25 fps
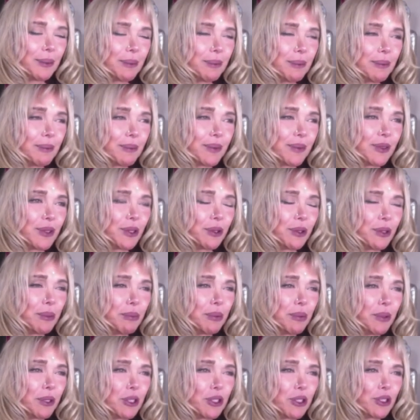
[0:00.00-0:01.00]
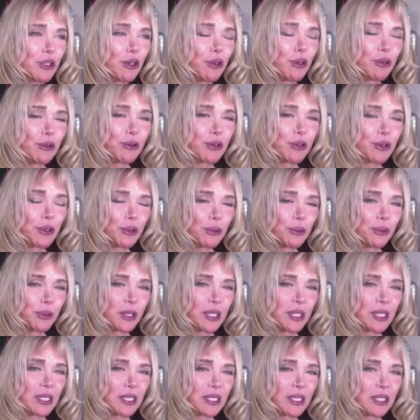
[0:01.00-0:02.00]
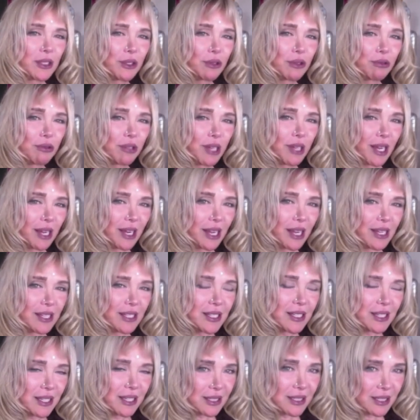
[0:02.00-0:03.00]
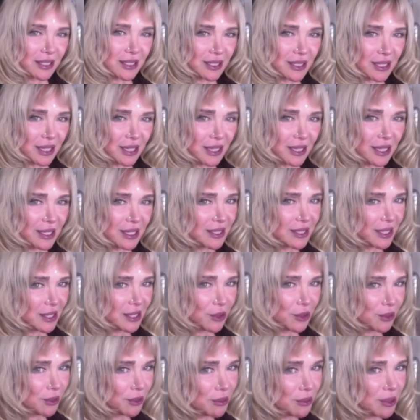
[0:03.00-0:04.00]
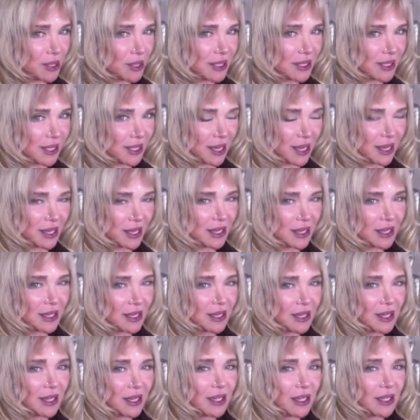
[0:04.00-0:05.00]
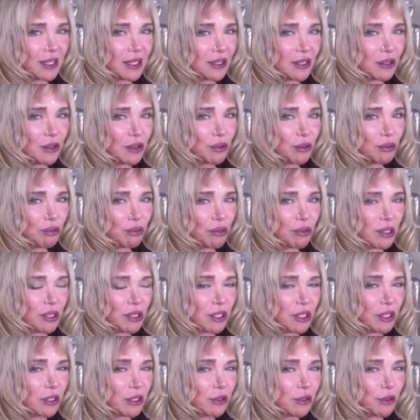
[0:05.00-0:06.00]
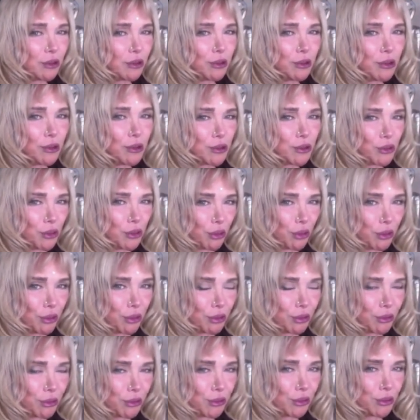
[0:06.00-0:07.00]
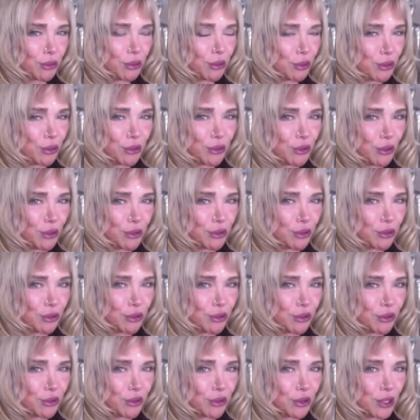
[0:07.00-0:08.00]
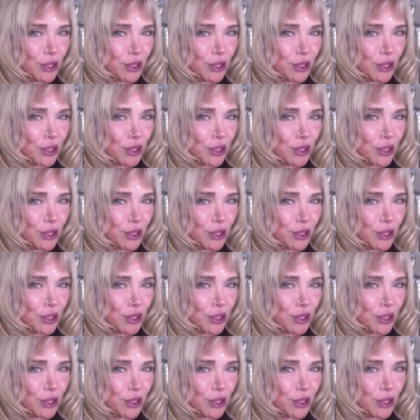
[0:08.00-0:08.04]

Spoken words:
So the book shows you what is your real identity, and as I always say, to return to your source,